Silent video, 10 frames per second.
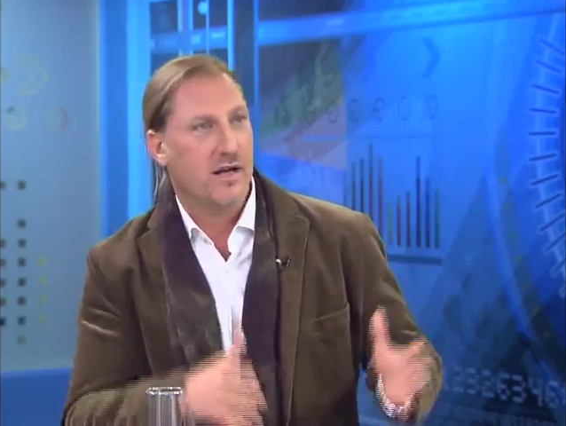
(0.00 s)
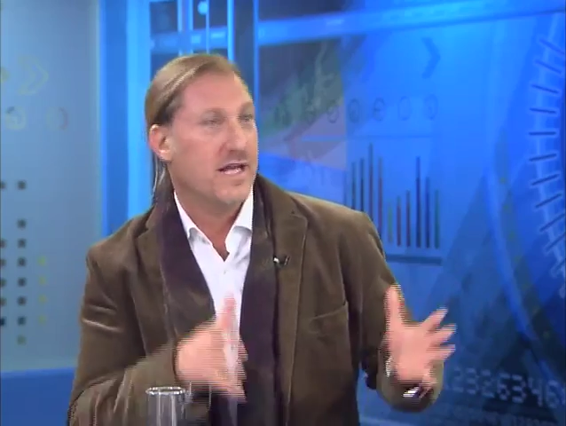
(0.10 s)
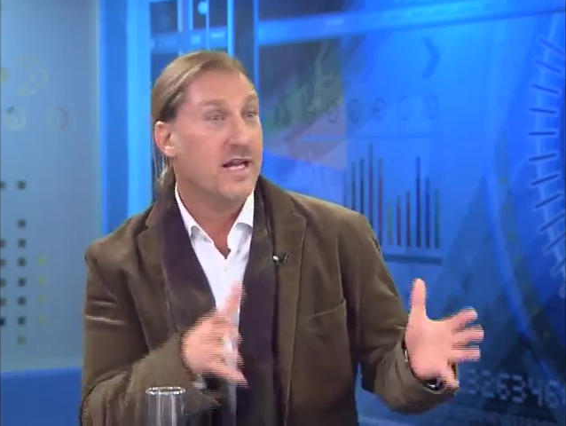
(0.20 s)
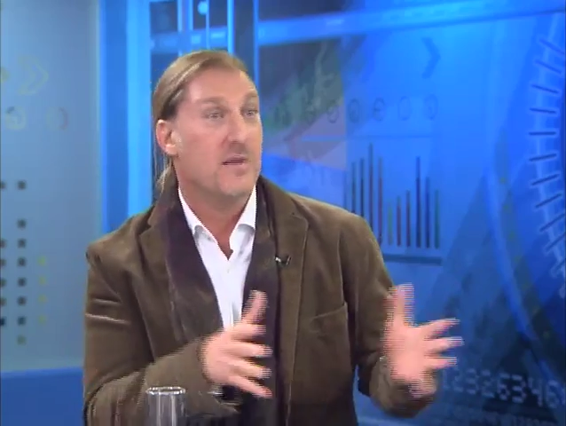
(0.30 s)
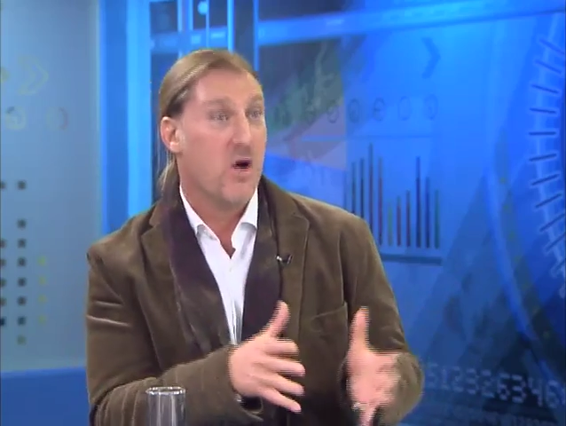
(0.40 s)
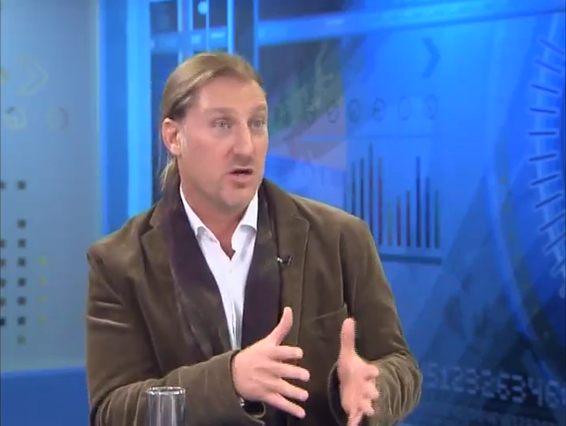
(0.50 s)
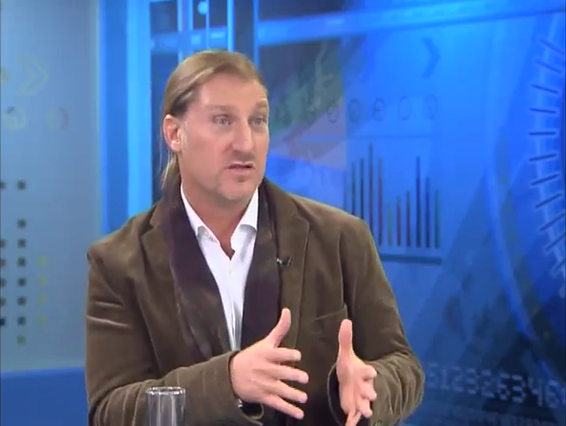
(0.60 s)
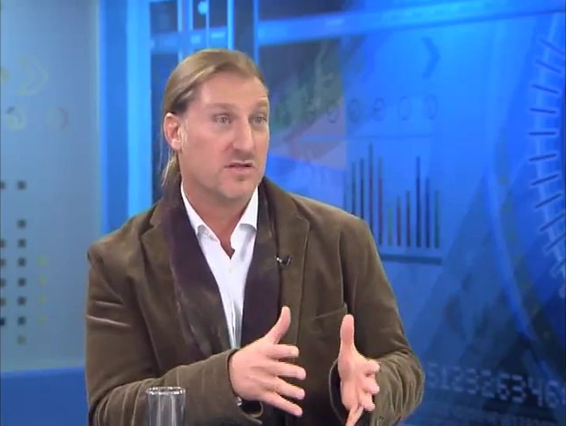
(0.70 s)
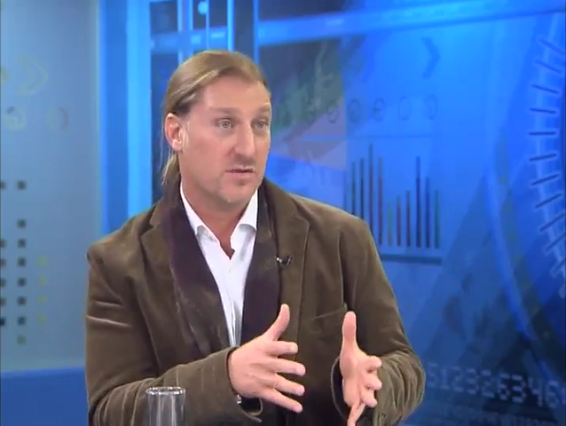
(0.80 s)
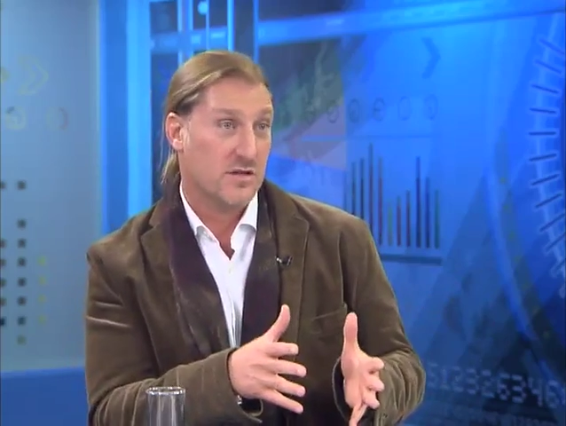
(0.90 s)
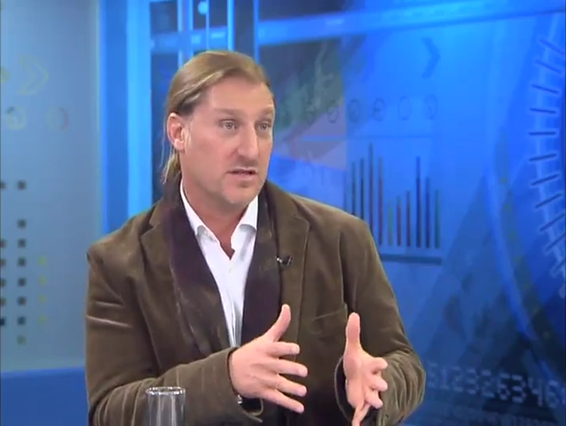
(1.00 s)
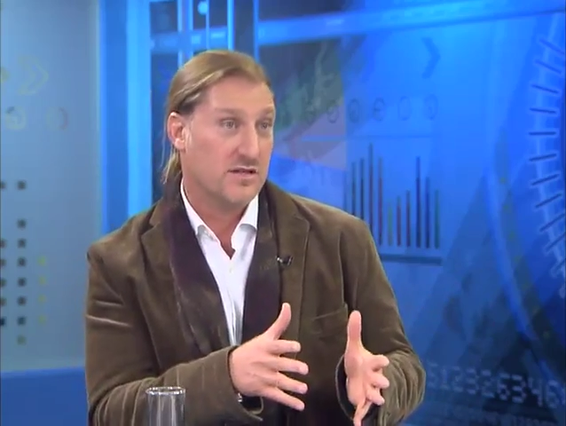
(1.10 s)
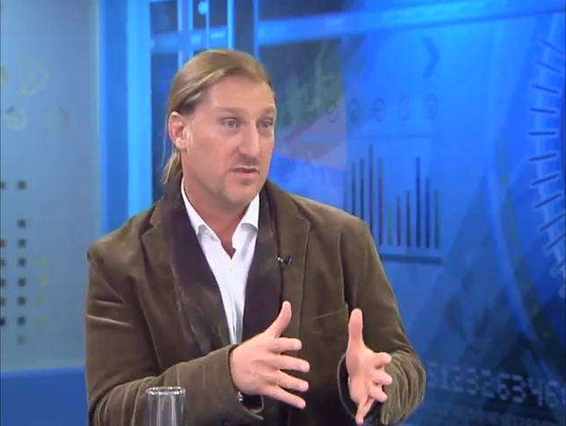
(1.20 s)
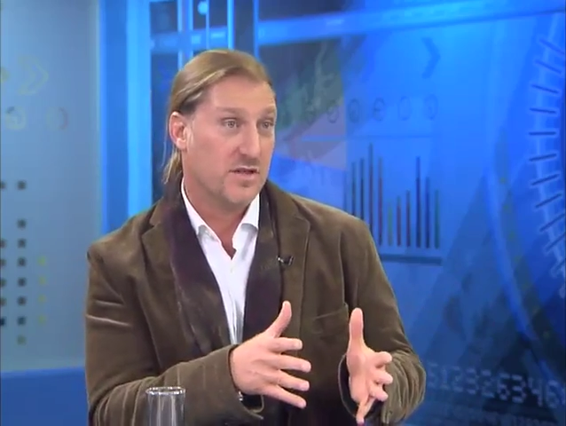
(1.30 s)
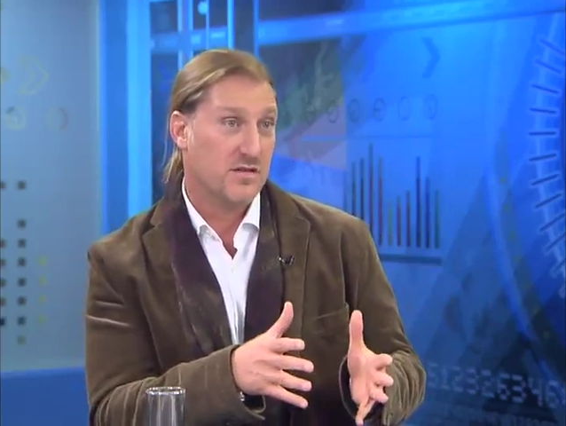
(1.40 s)
getting a margin
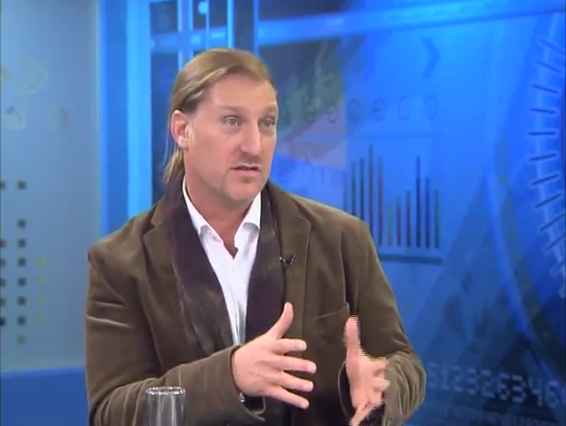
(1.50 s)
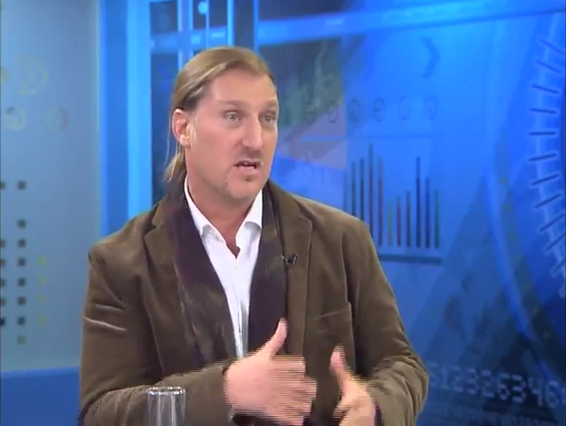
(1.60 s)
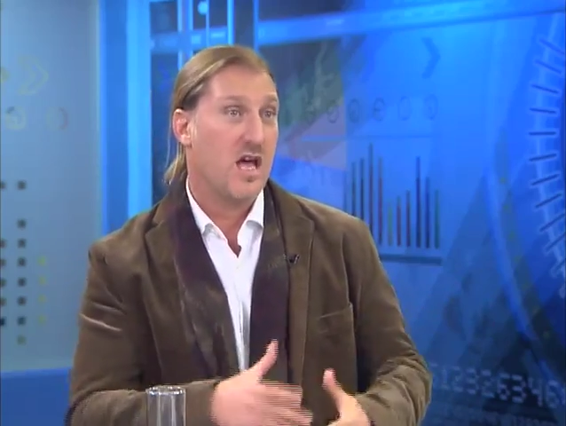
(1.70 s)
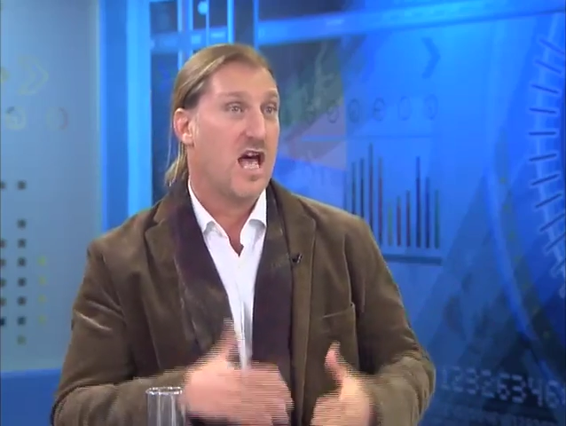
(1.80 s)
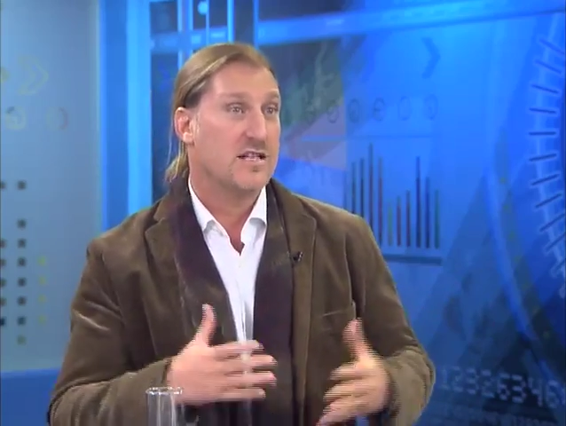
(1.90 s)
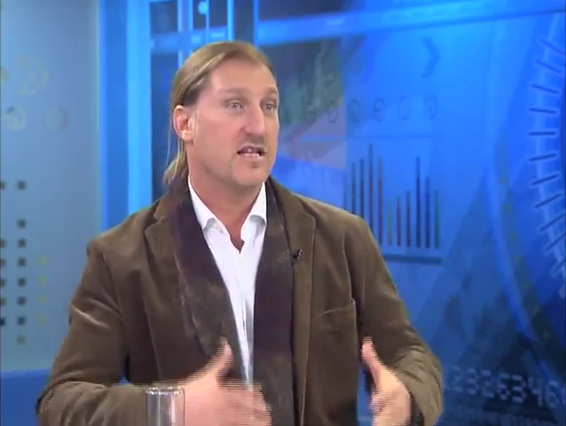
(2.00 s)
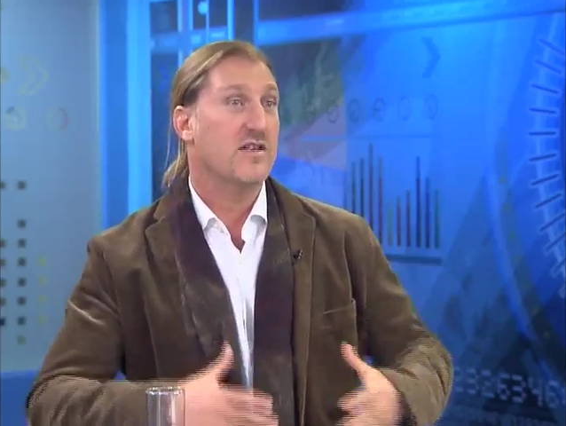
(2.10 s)
squeeze, because as the